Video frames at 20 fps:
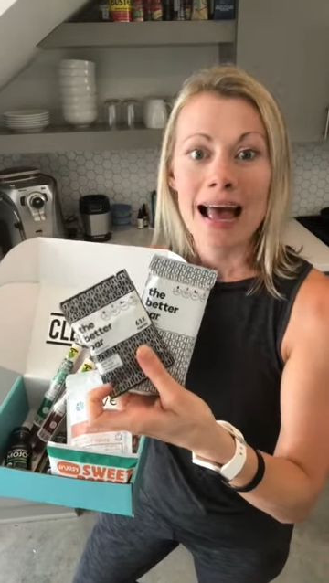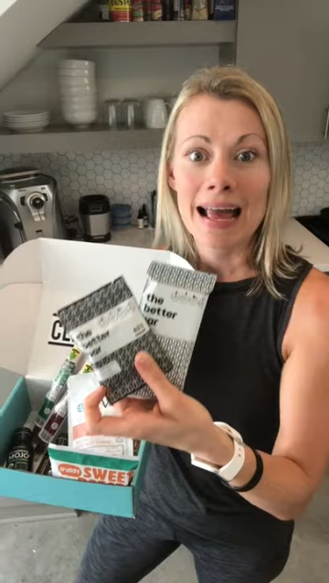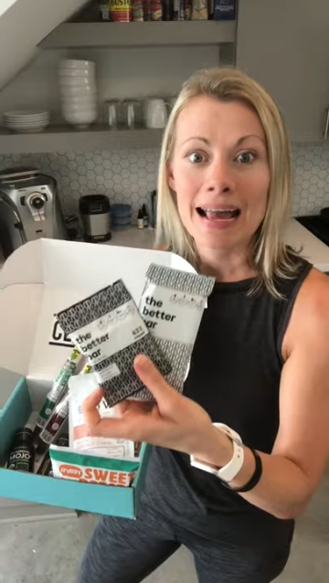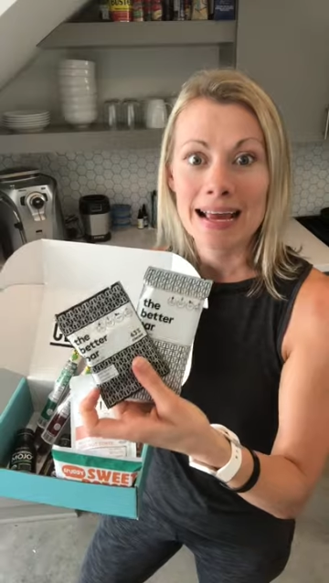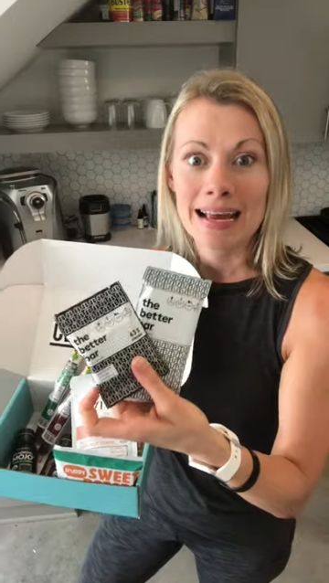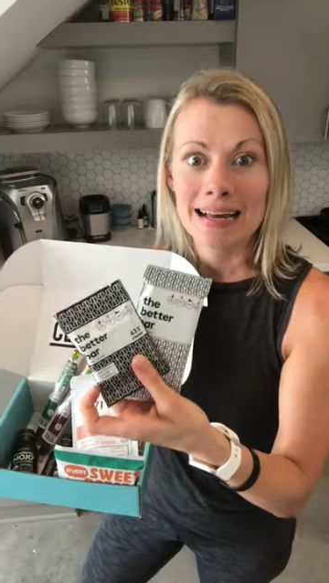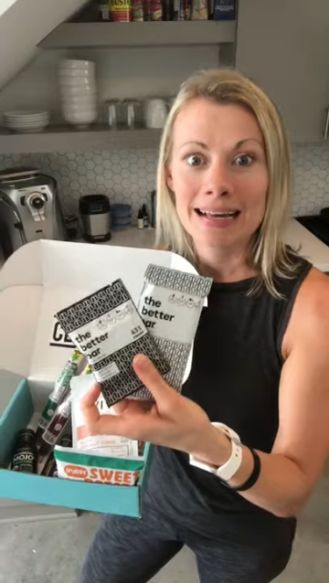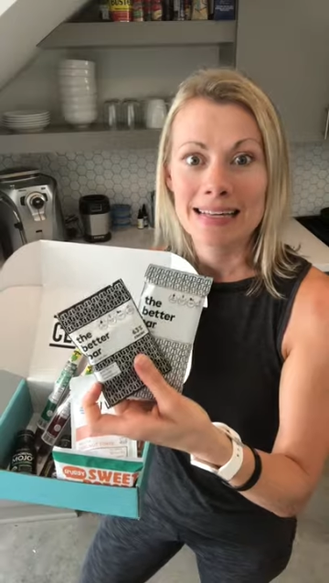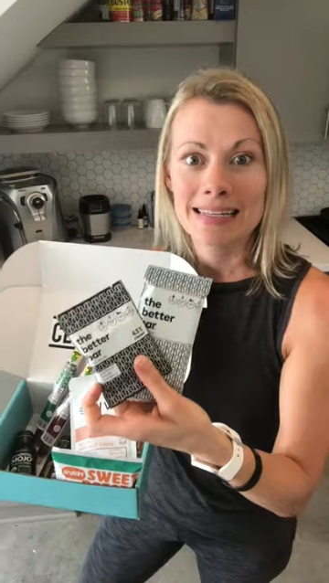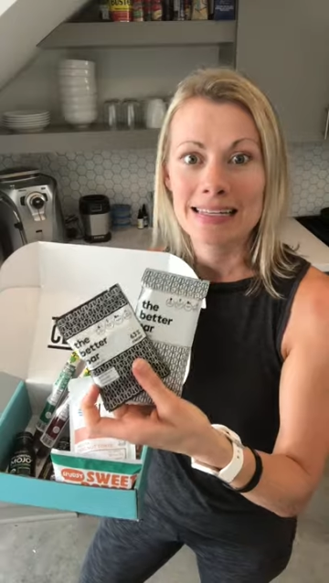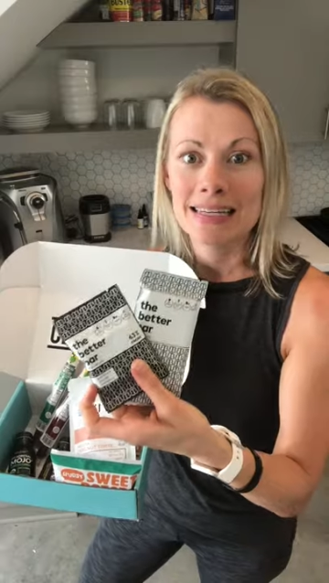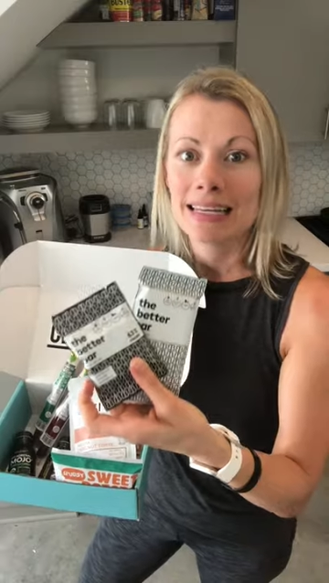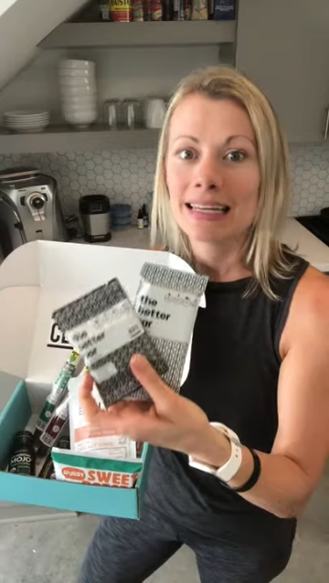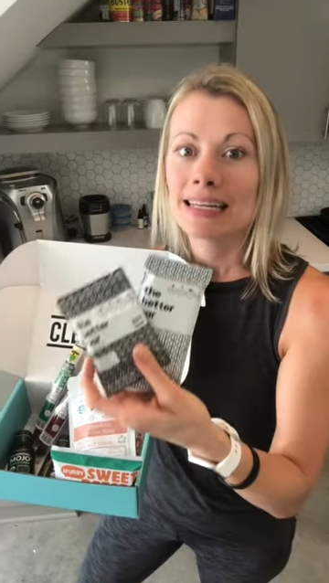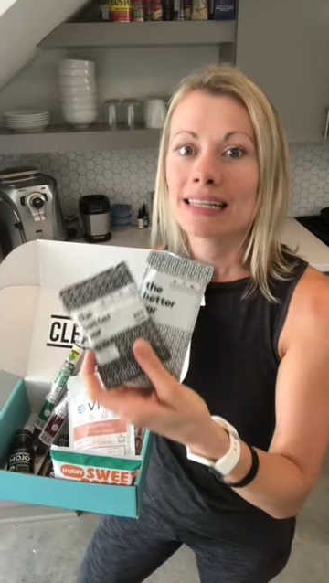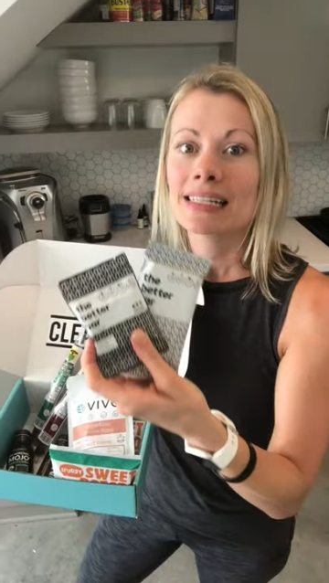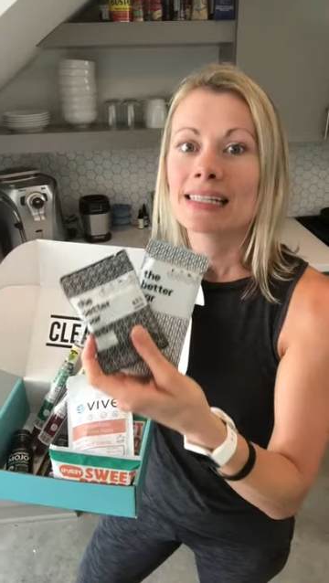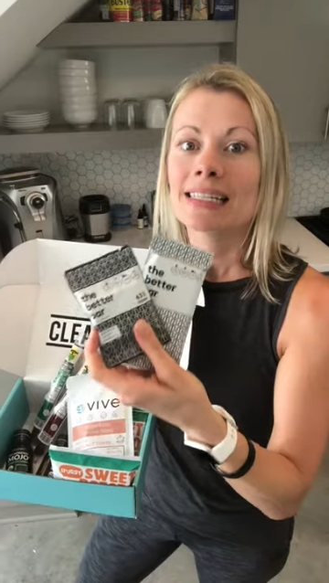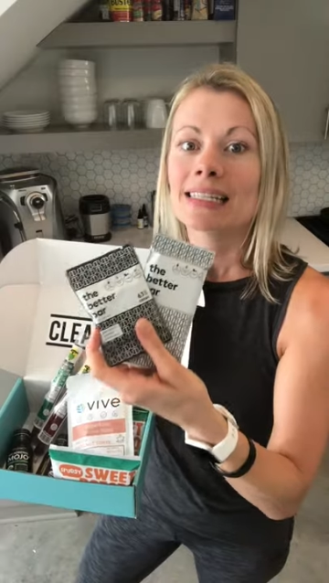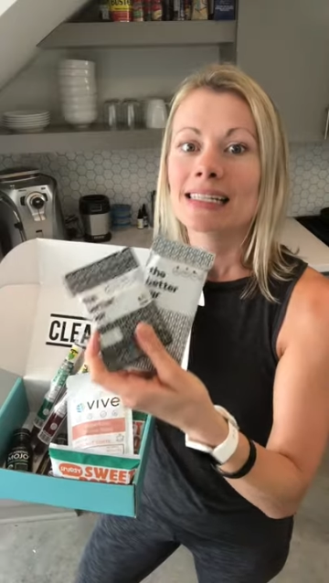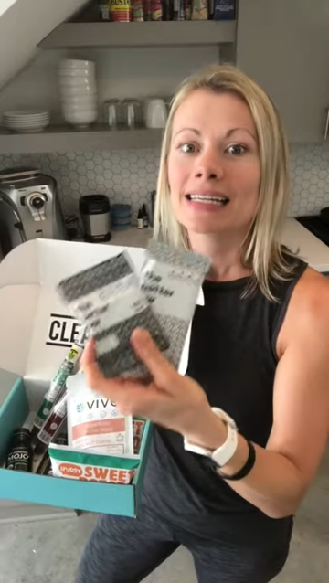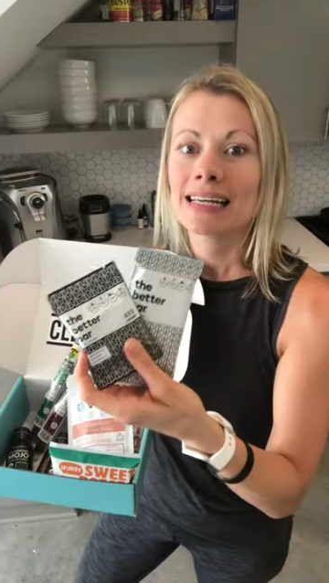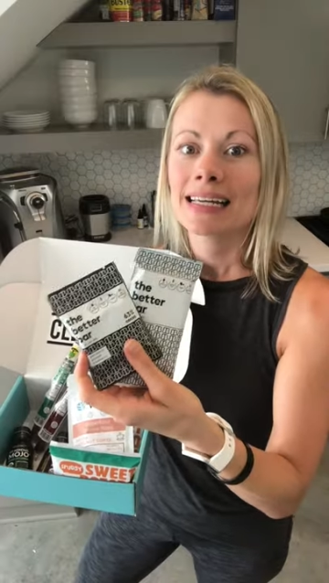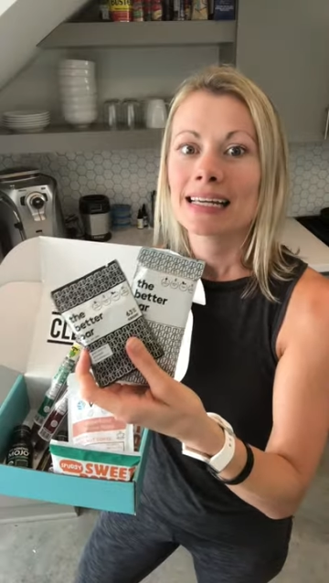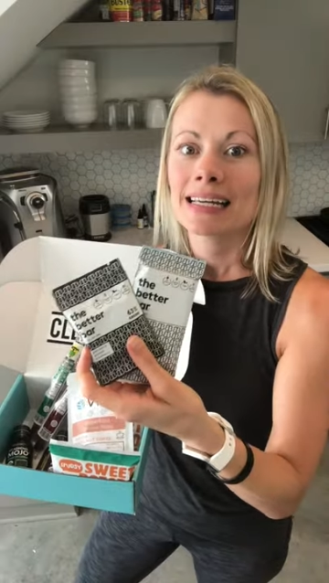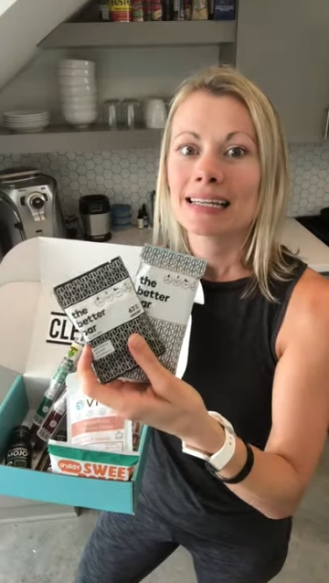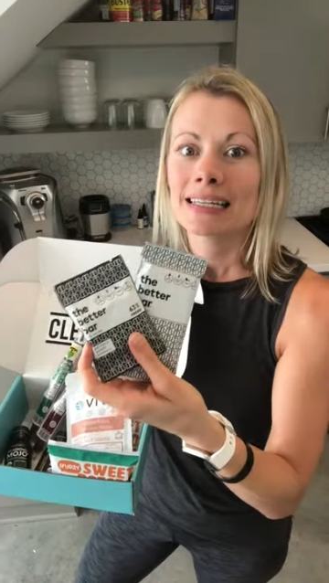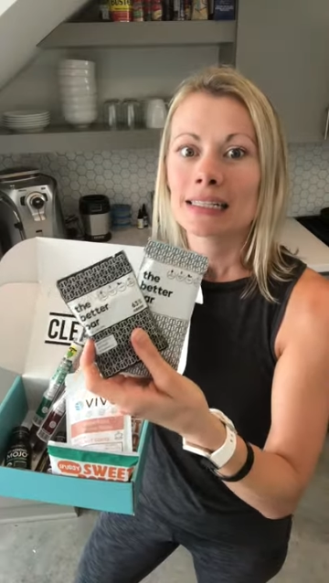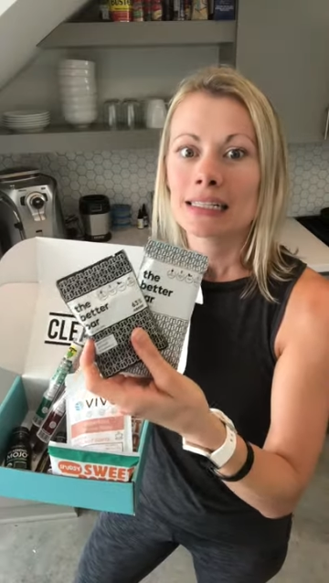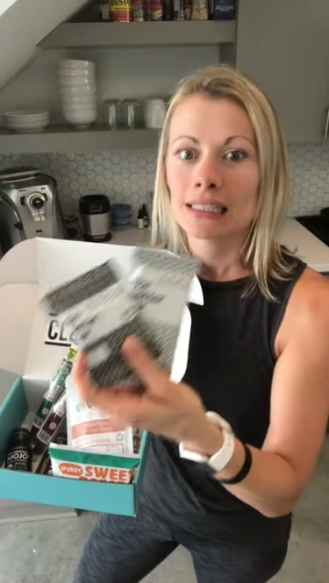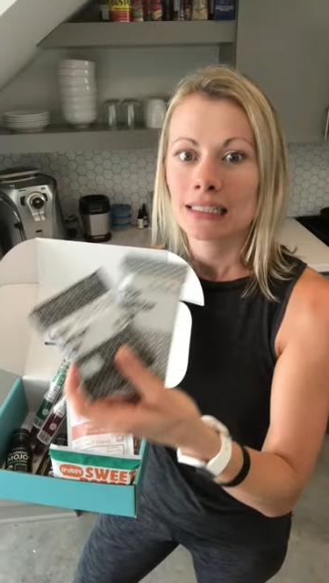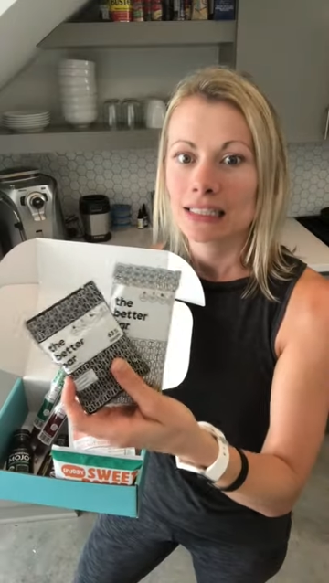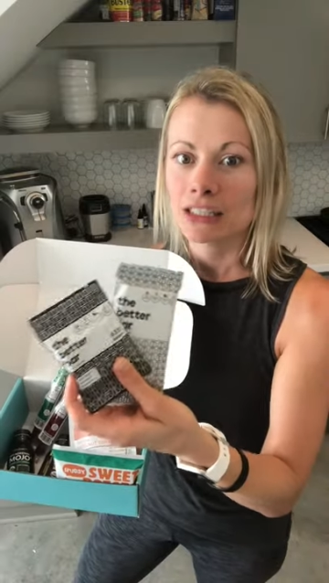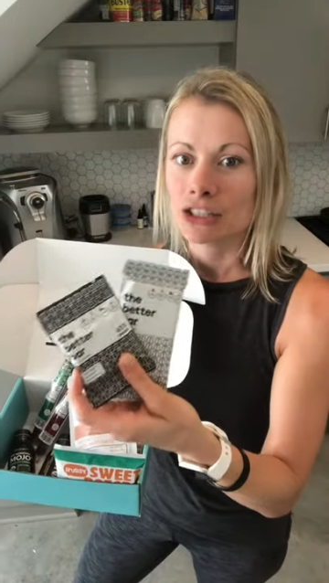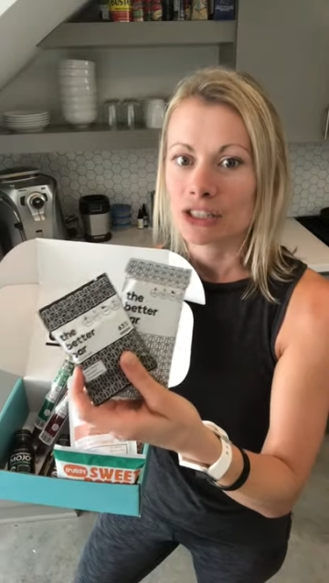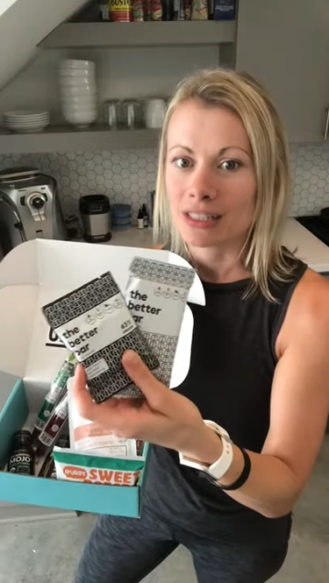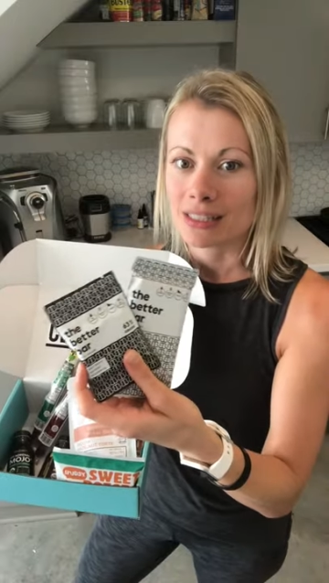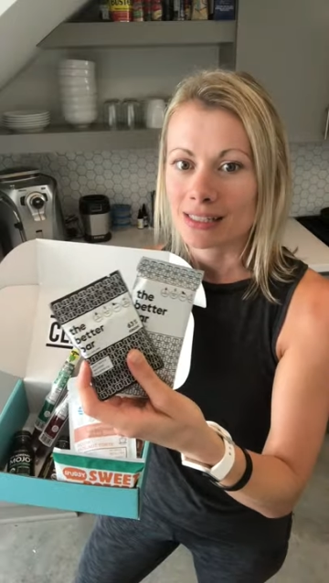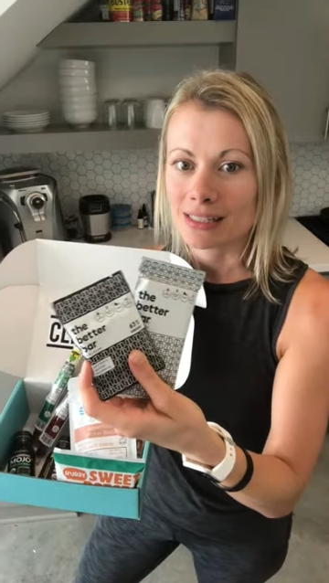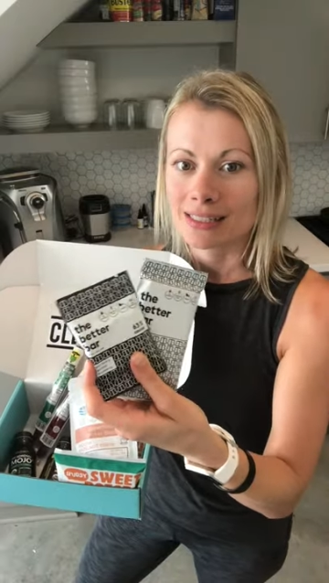and it is stinking
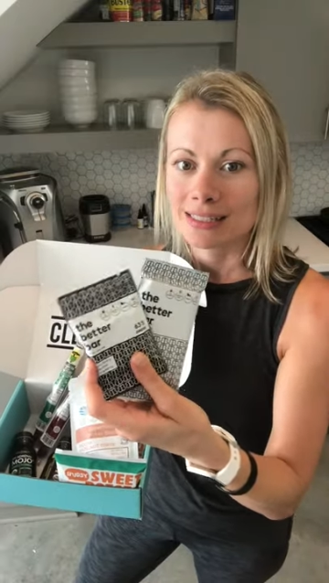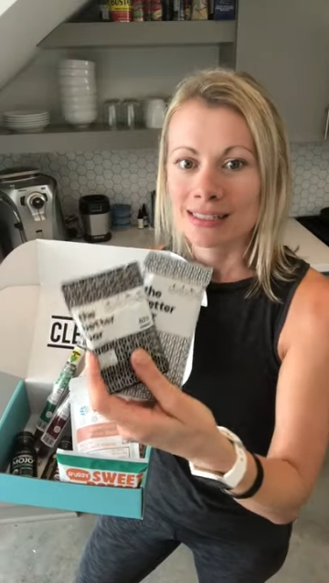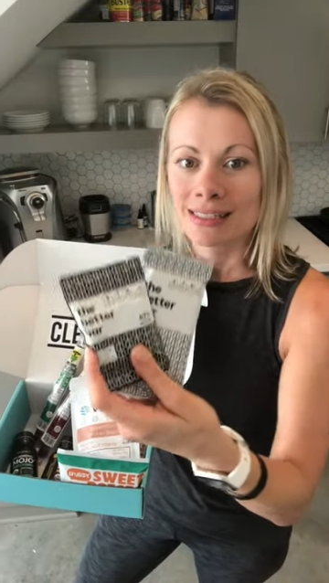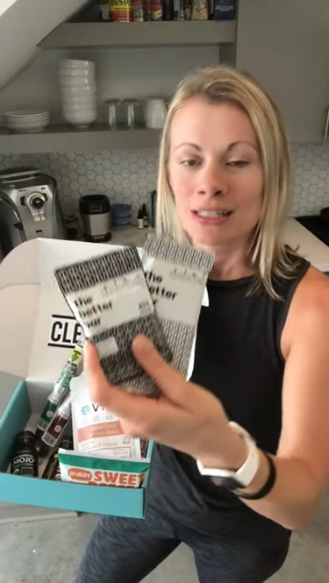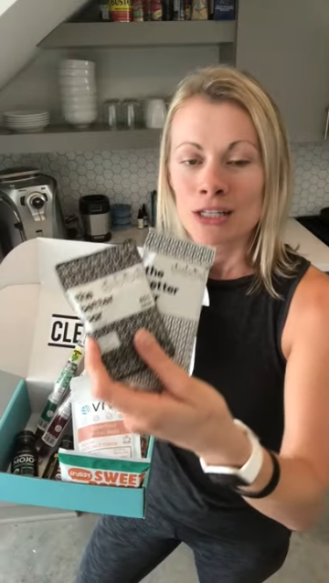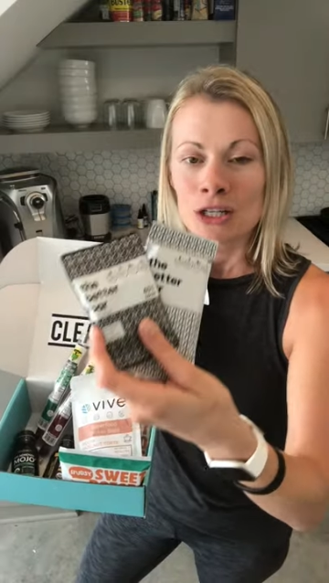delicious.